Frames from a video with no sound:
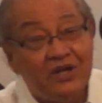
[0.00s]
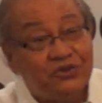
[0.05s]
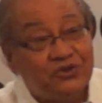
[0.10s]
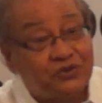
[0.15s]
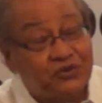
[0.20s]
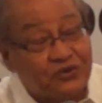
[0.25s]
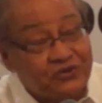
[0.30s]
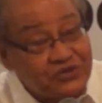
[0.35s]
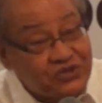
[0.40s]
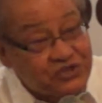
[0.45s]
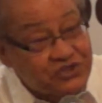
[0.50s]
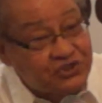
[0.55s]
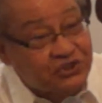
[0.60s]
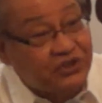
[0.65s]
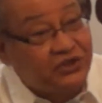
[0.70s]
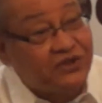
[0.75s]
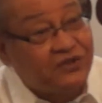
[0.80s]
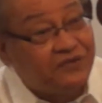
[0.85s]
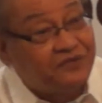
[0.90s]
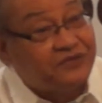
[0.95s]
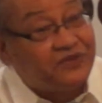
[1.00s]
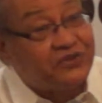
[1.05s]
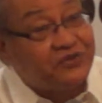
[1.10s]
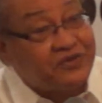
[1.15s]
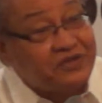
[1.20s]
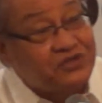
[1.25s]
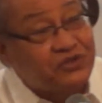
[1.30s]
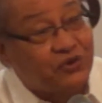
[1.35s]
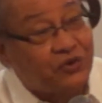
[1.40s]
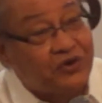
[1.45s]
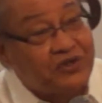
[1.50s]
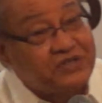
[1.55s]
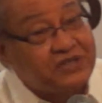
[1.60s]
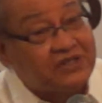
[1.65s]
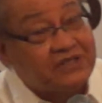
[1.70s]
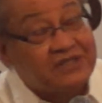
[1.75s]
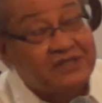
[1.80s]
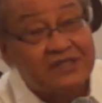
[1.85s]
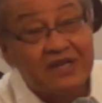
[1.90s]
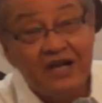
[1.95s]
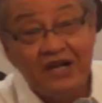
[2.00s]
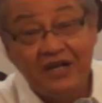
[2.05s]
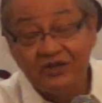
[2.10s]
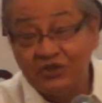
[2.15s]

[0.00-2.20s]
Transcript: to conserve the resources,